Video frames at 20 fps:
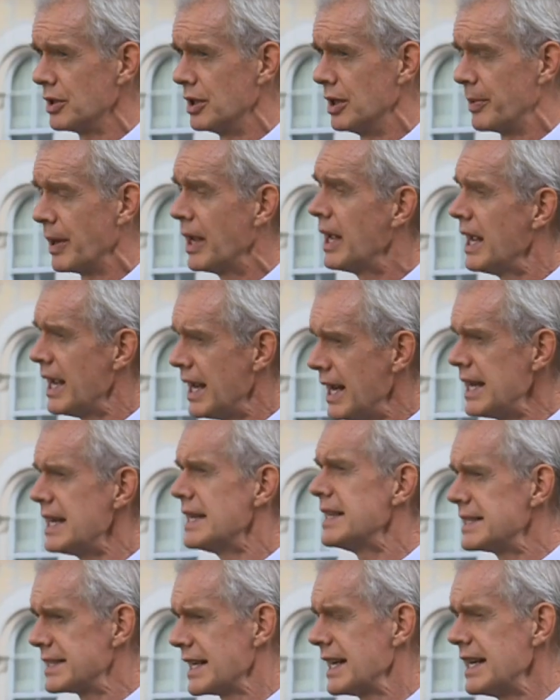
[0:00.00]
Europe.
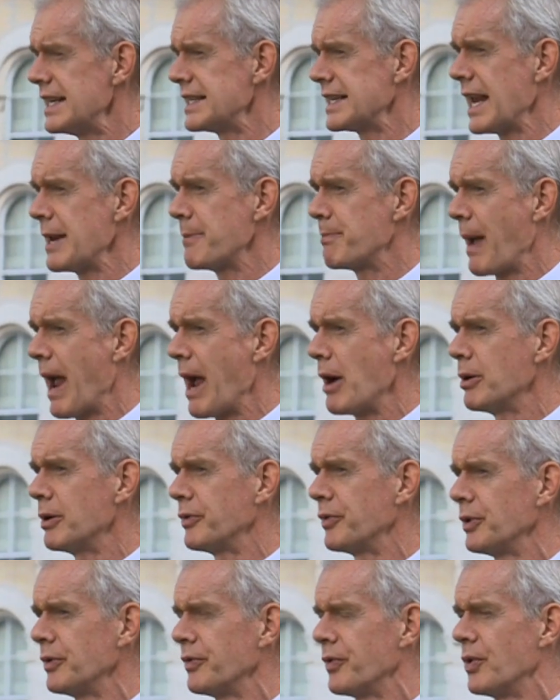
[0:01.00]
His is a
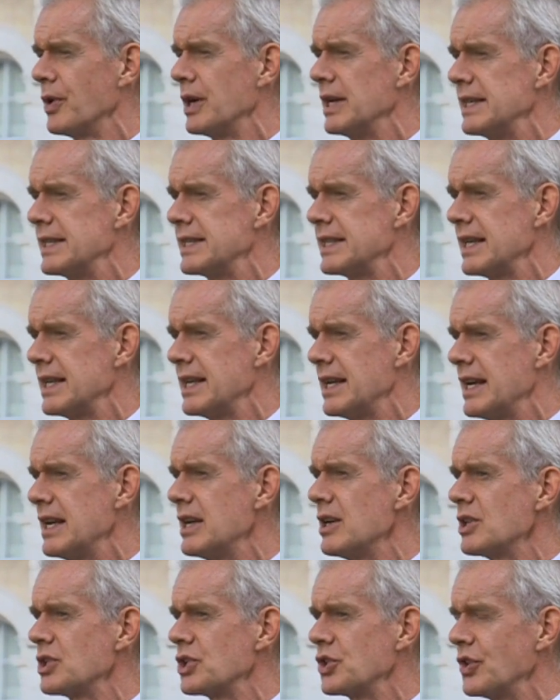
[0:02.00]
powerful voice in an
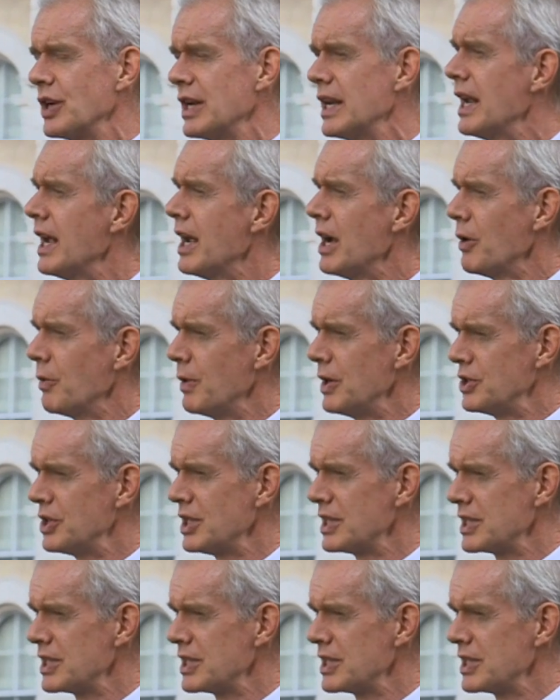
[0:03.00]
industry which